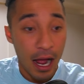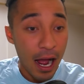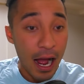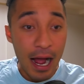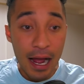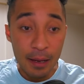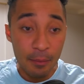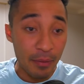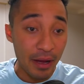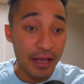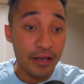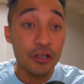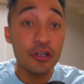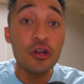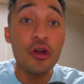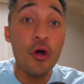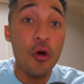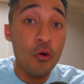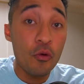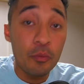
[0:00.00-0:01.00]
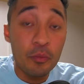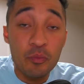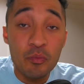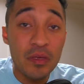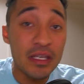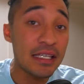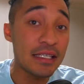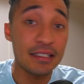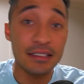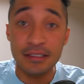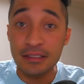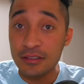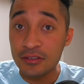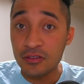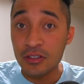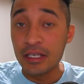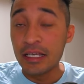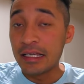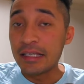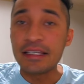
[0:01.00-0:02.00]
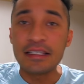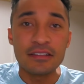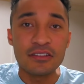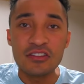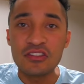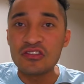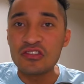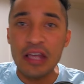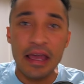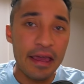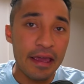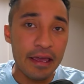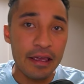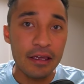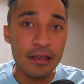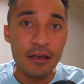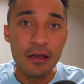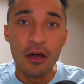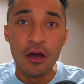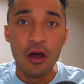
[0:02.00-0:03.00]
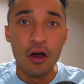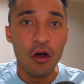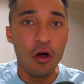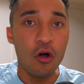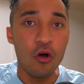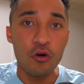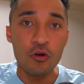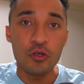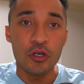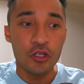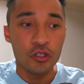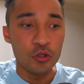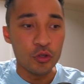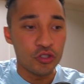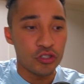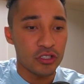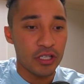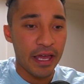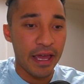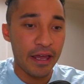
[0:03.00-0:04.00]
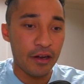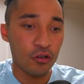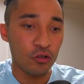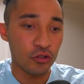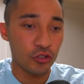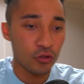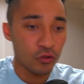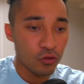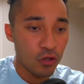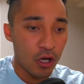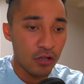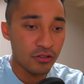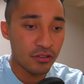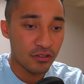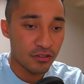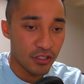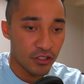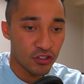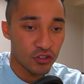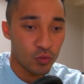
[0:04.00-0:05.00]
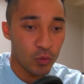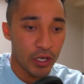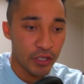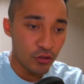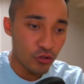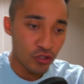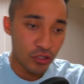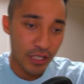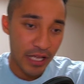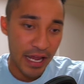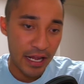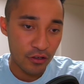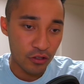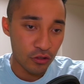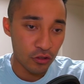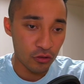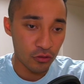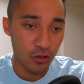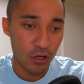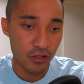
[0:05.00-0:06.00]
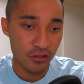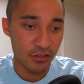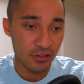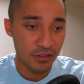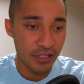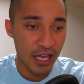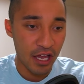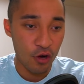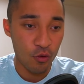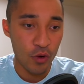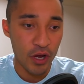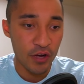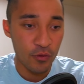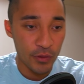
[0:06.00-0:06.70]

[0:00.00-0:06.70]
I by no means can say, oh, you should handle your losses this way, you should handle your losses that way.